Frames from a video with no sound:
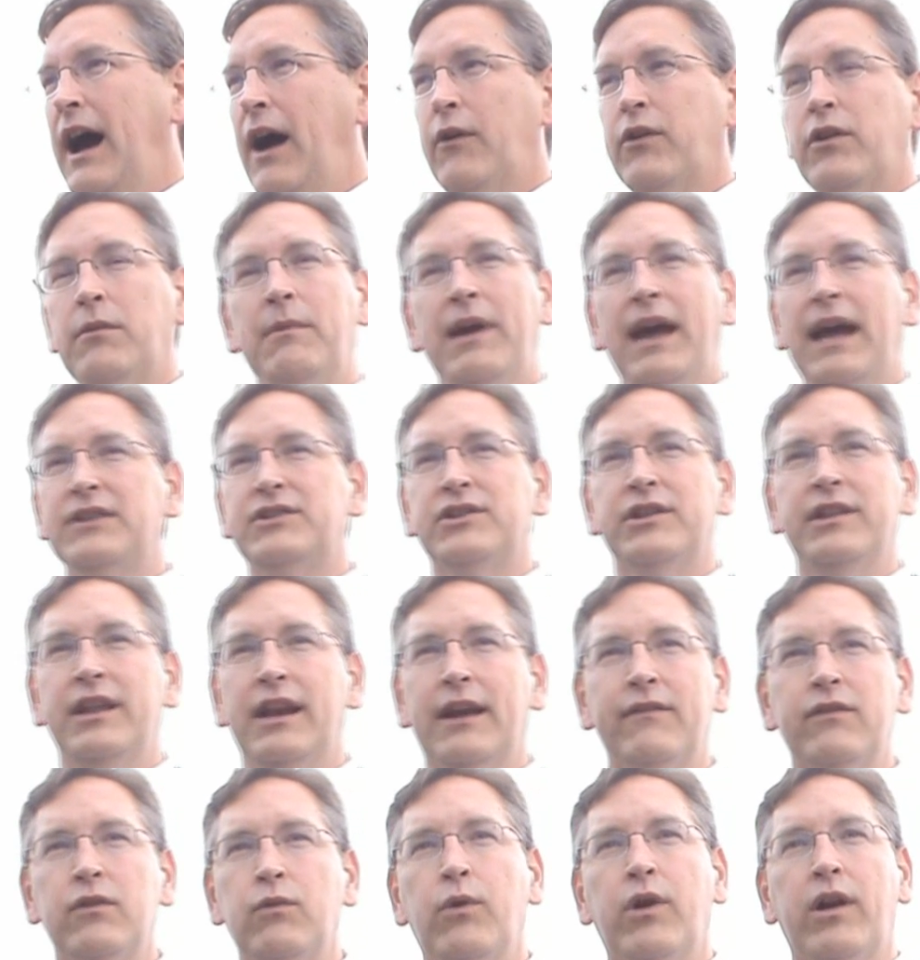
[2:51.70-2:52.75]
I would imagine that
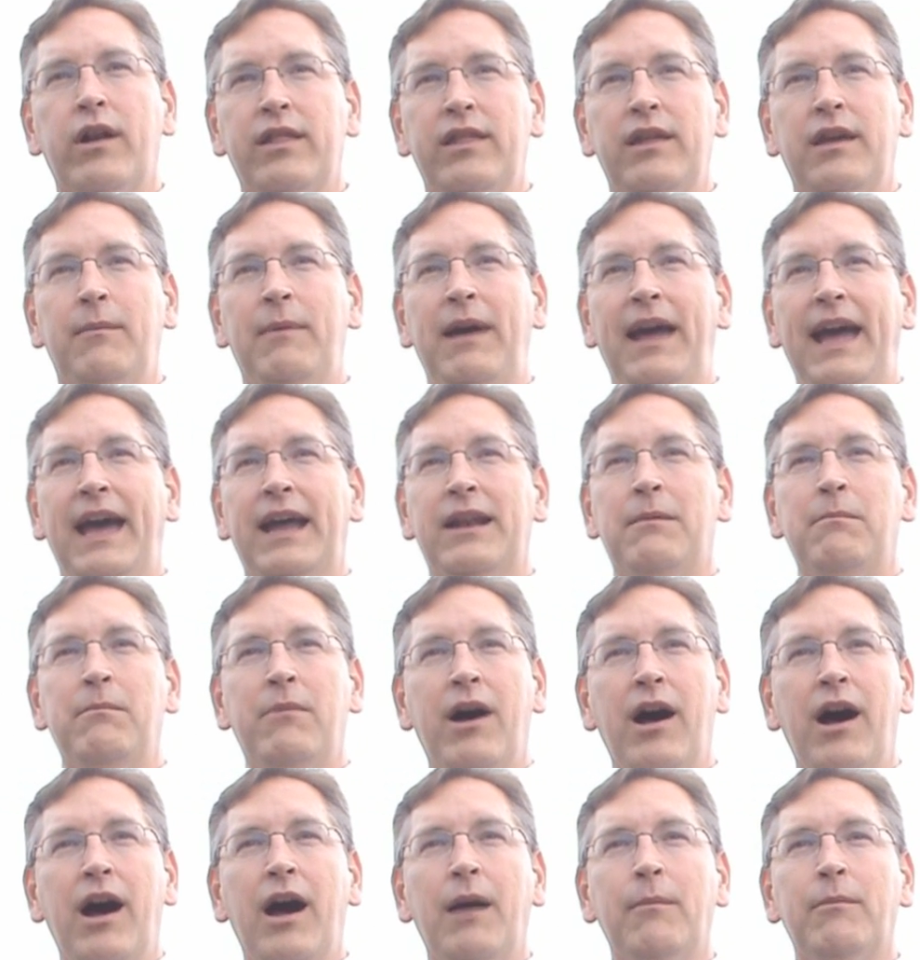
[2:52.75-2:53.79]
every one of them had a
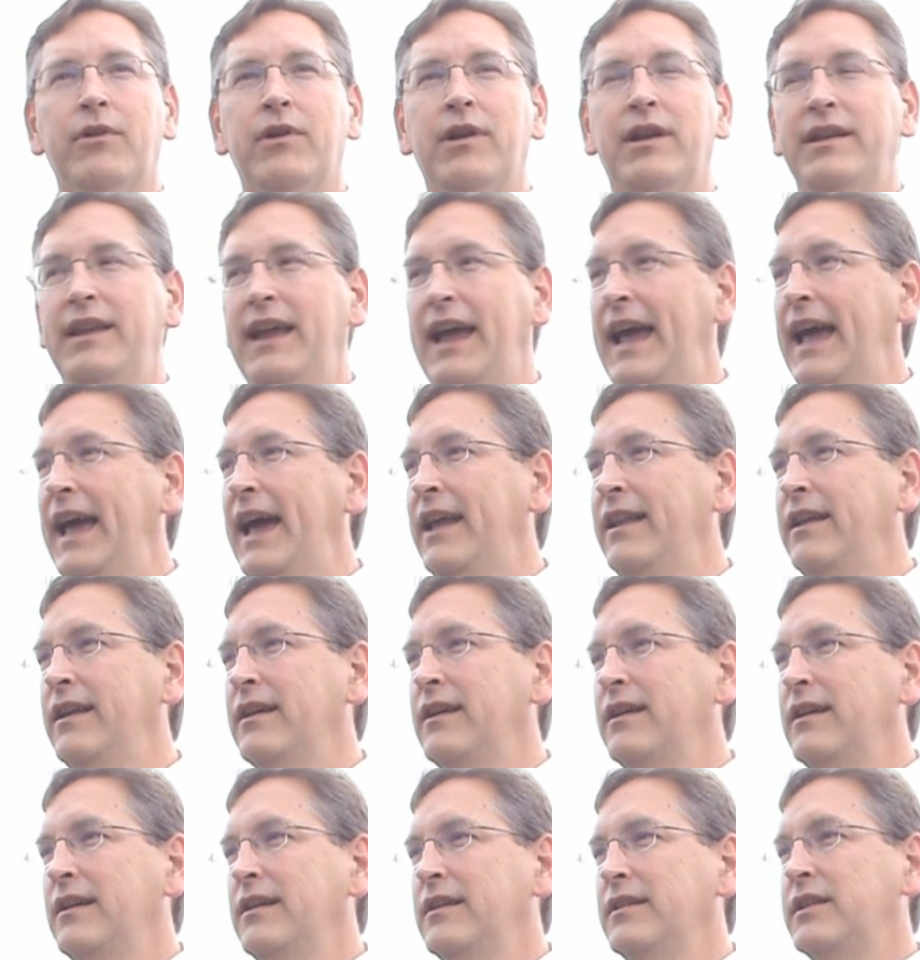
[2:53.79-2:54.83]
mom or a
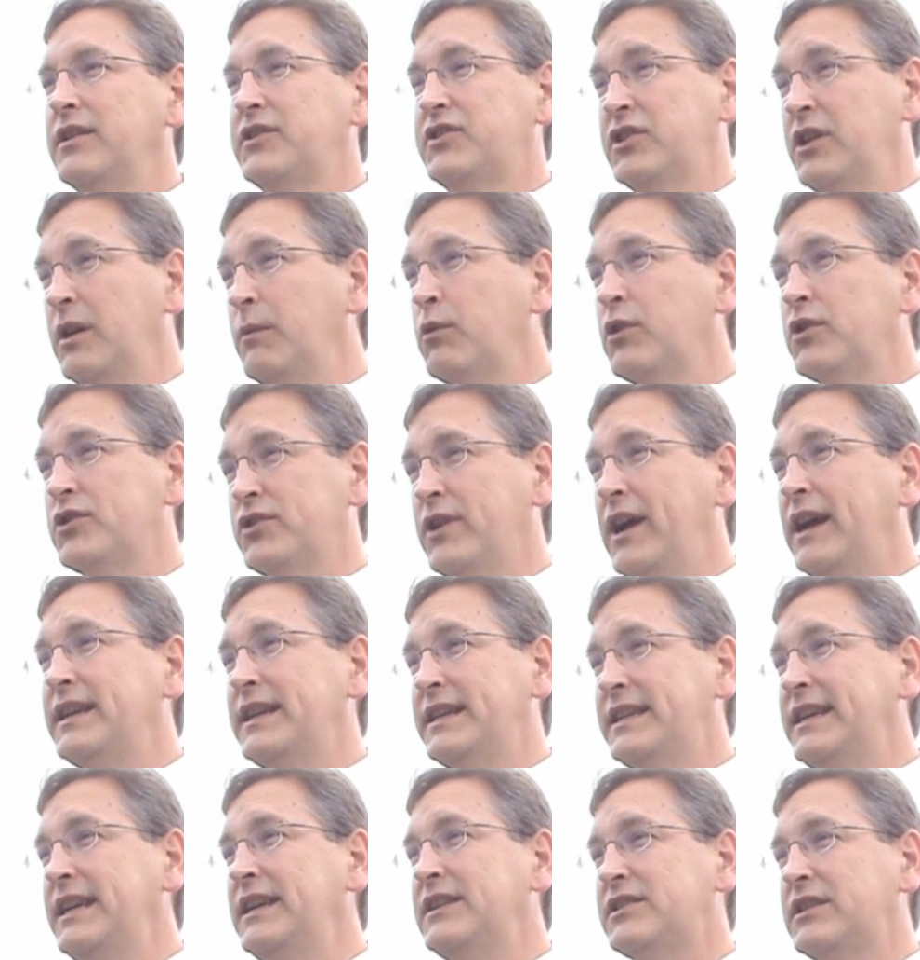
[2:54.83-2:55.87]
dad that somewhere tried
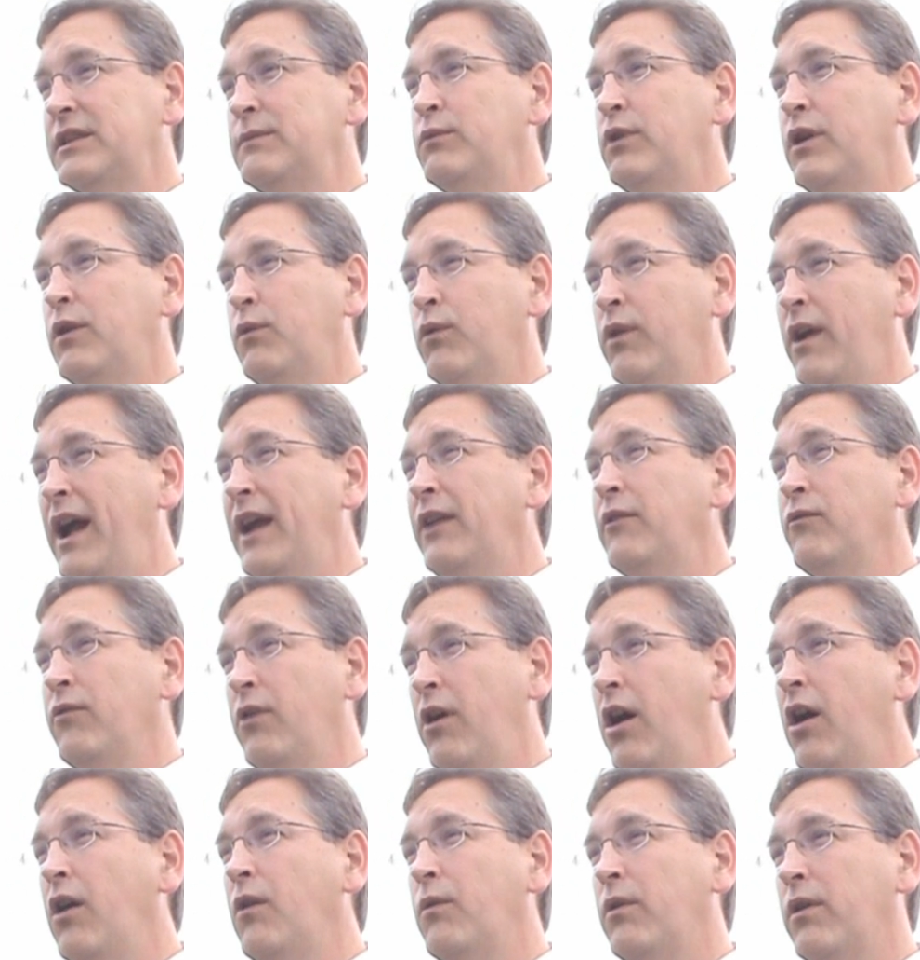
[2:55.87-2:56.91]
to teach them what right and
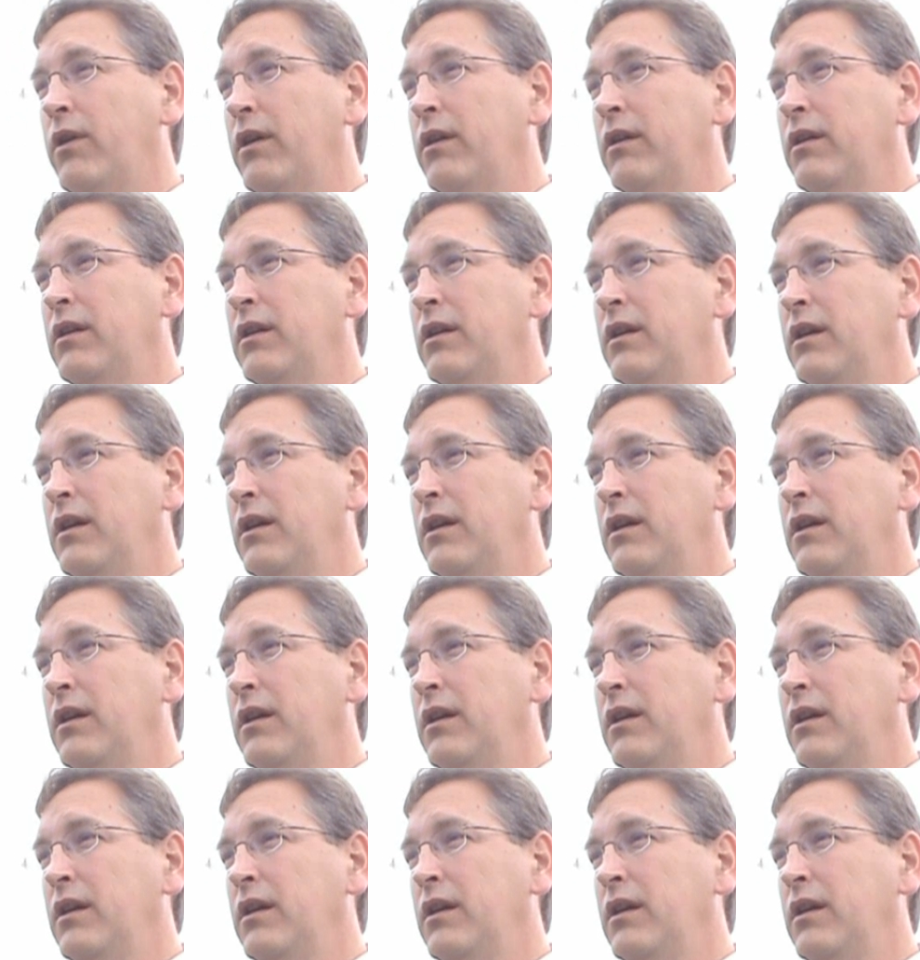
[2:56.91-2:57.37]
wrong were.